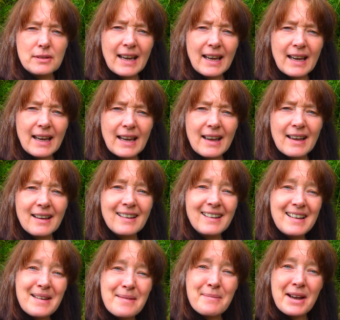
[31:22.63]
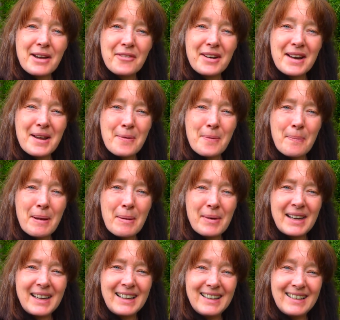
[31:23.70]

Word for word: Take care. Bye for now. Bye bye.